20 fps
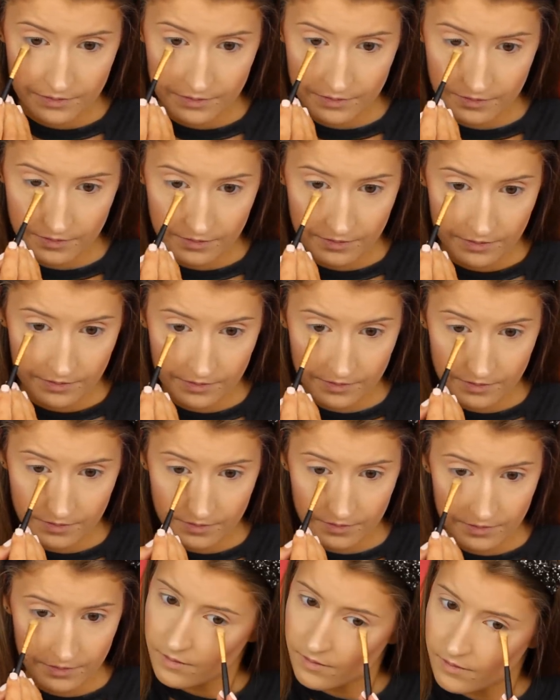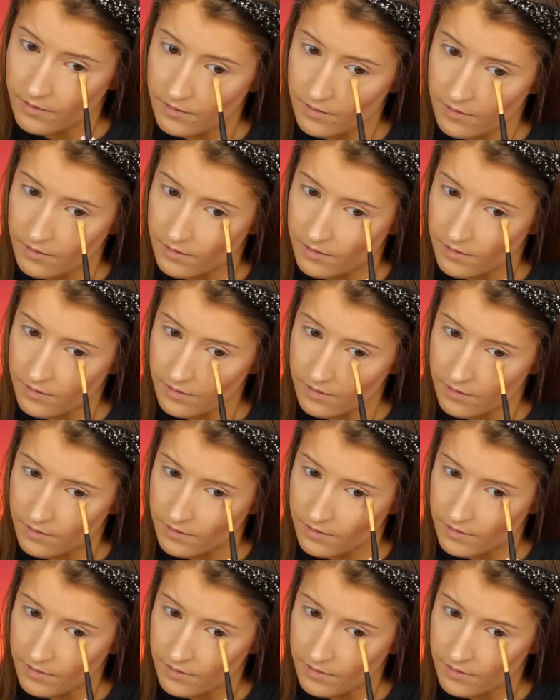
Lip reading: Nothing is said.